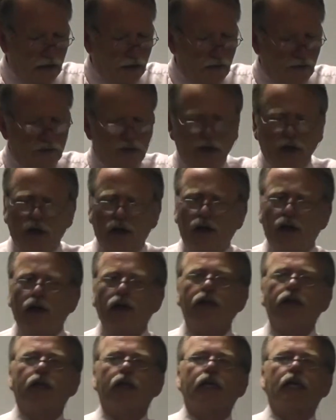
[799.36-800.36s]
for
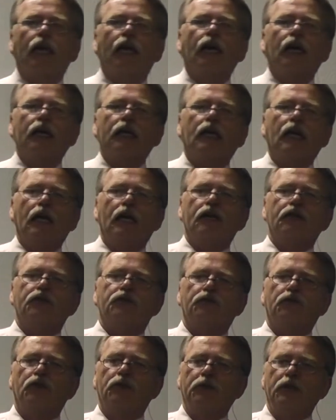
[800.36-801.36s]
all that God
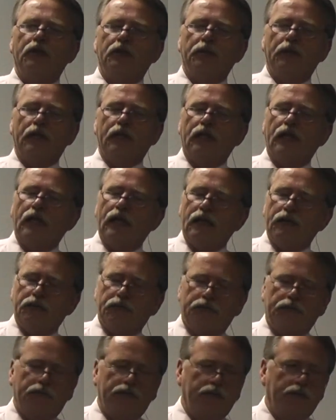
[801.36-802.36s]
has for me in my life.
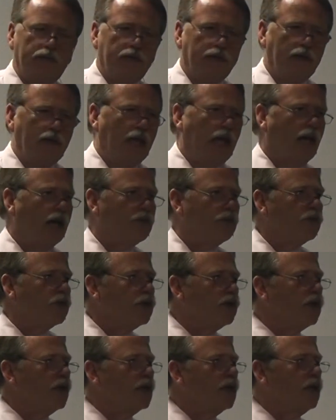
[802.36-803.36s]

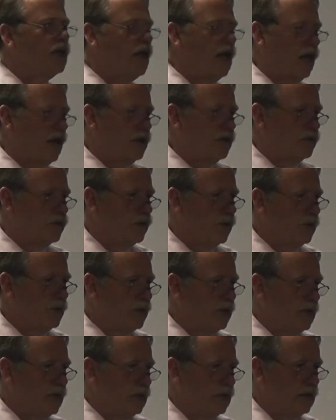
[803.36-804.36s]
Everything he has for
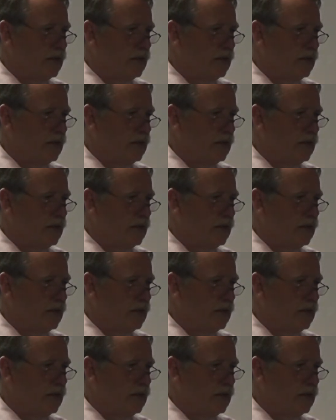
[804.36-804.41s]
me,